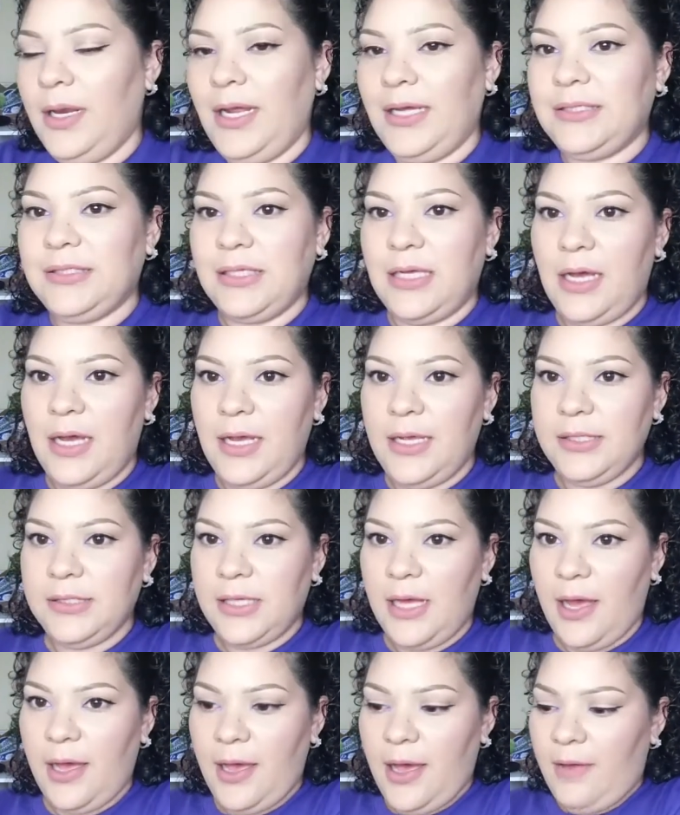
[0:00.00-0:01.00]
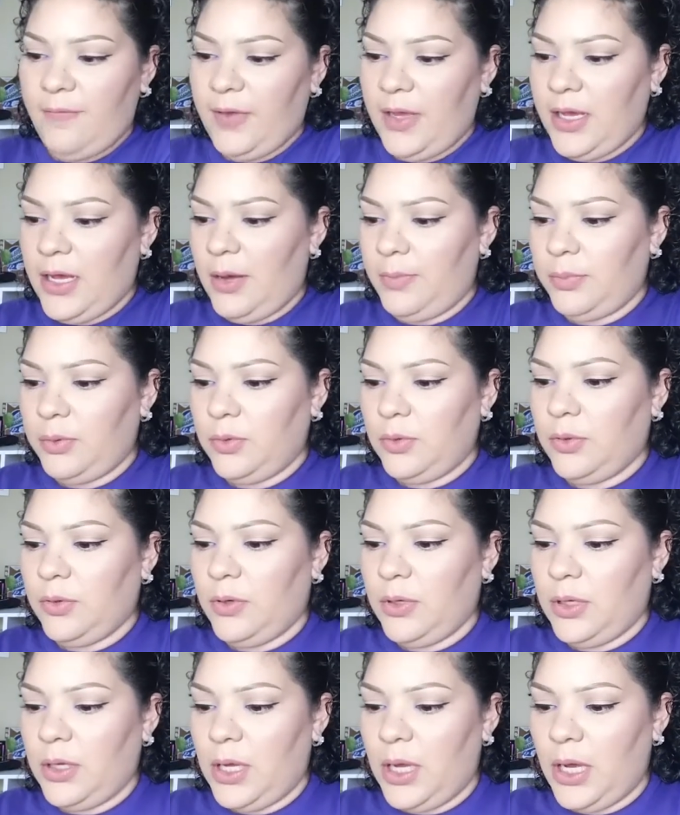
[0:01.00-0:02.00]
Next, guys, I have a
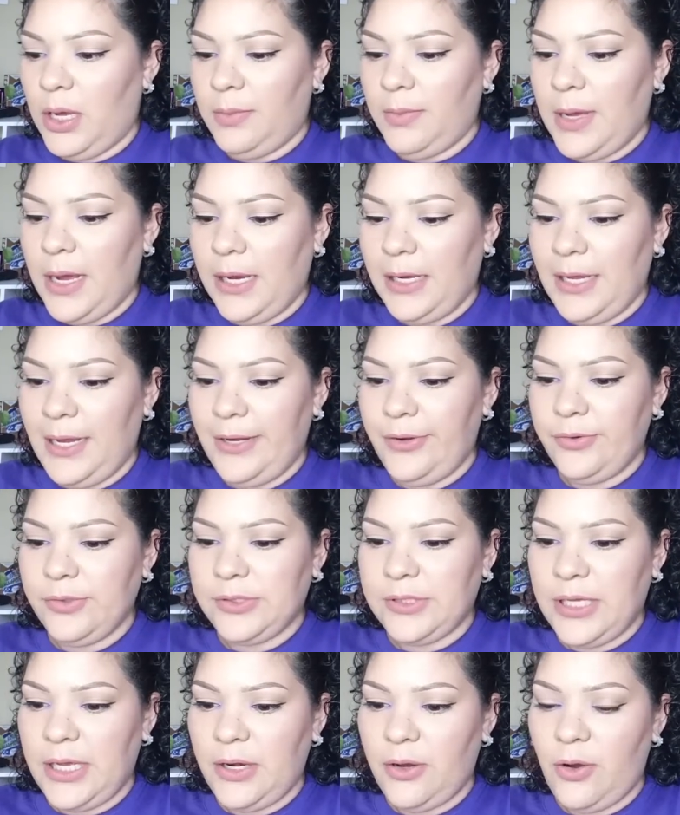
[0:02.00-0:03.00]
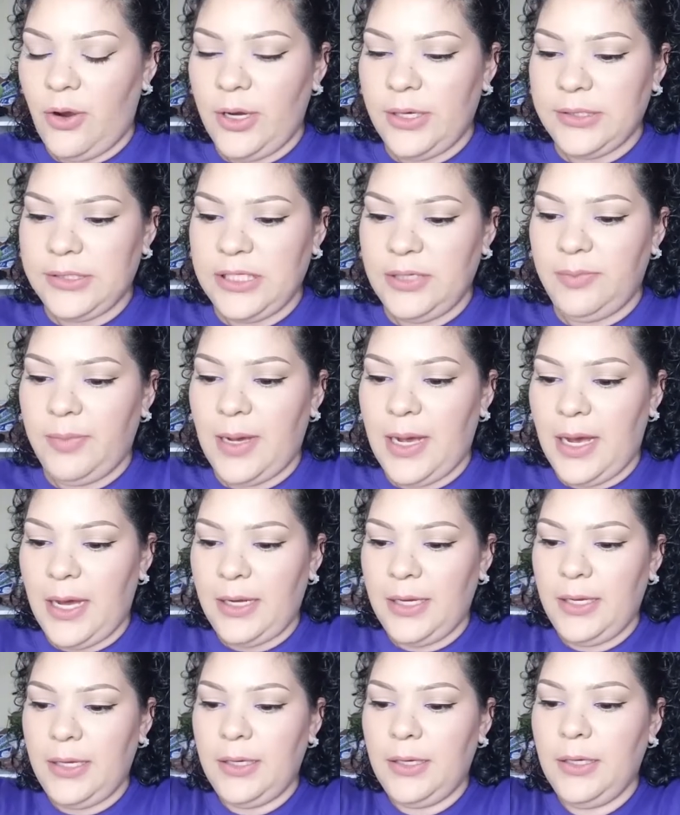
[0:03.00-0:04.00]
couple highlighters that are
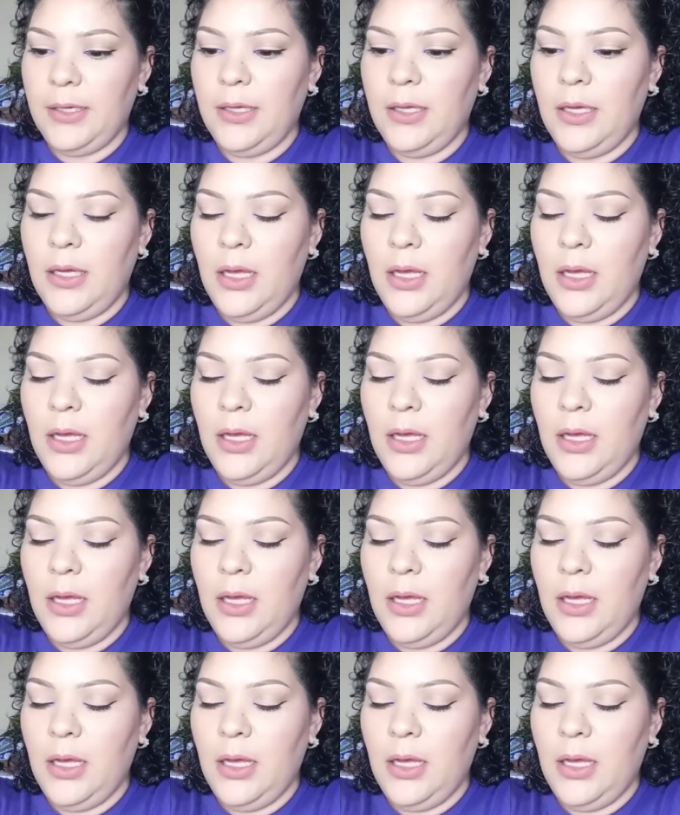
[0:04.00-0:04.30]
depotted.